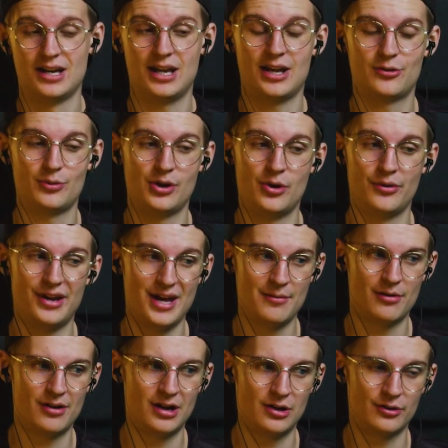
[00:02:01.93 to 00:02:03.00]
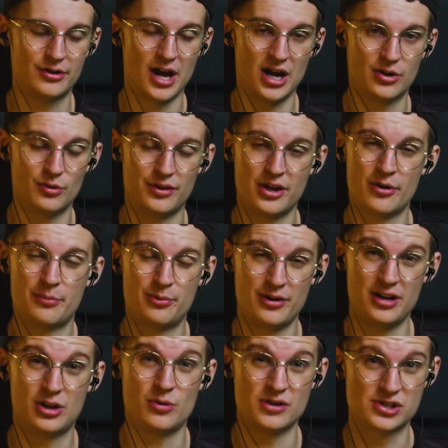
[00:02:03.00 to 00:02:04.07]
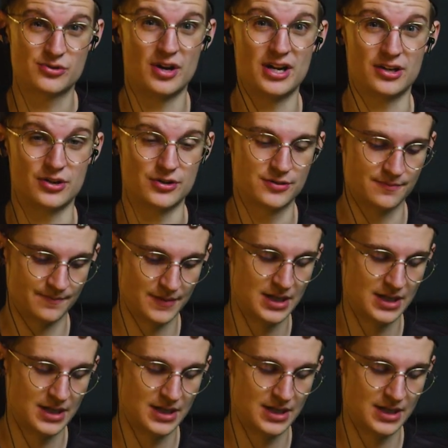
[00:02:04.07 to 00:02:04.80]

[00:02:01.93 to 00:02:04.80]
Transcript: And as we know, Neymar and Lukaku, they are pretty quick strikers.